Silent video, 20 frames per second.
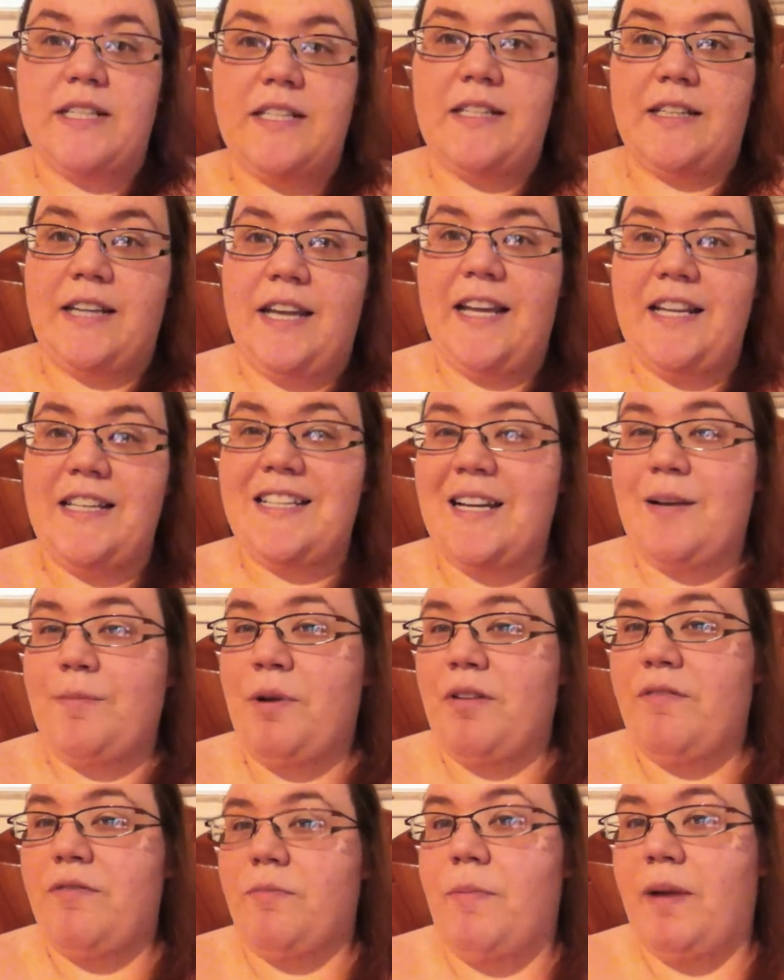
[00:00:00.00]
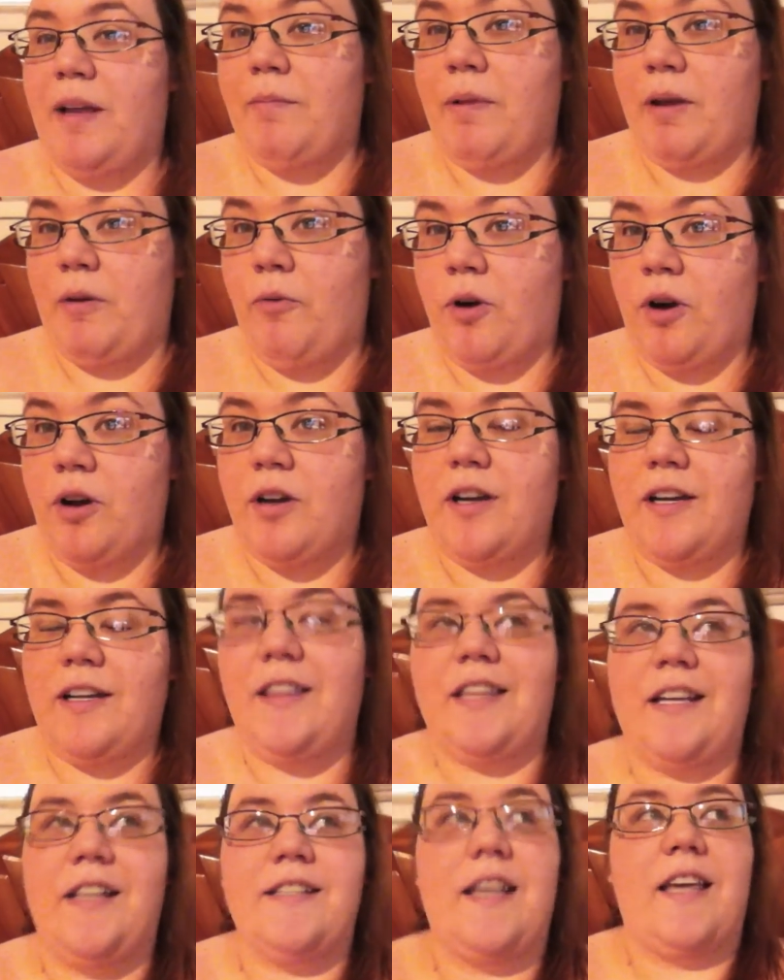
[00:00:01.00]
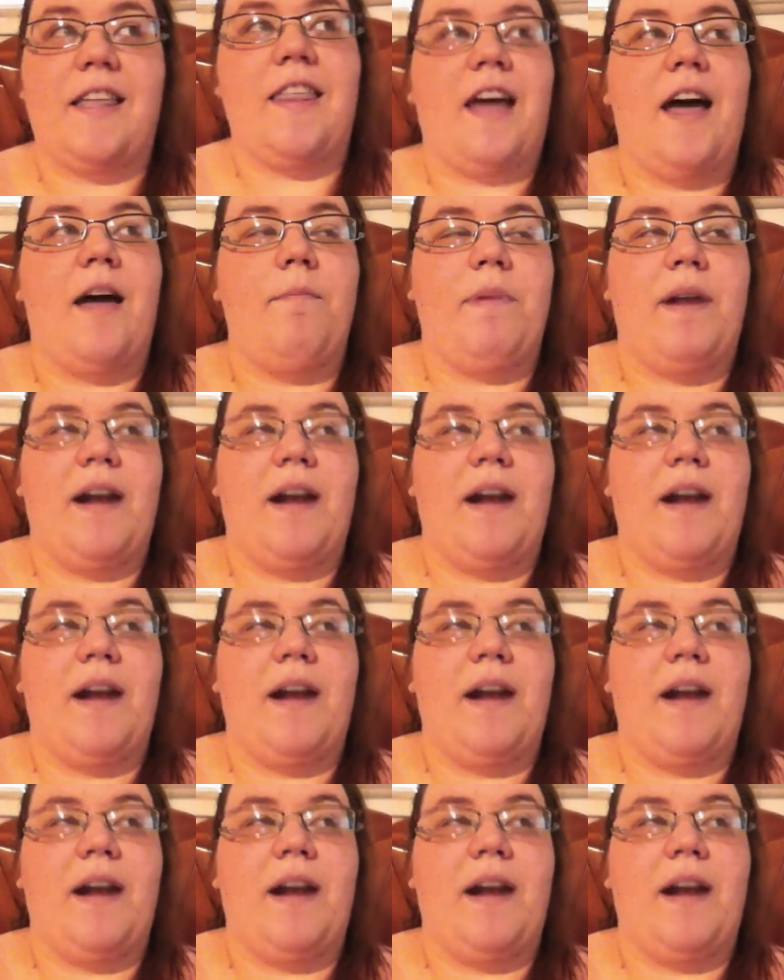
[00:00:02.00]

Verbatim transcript: because I can't take a break from like my work and things like that,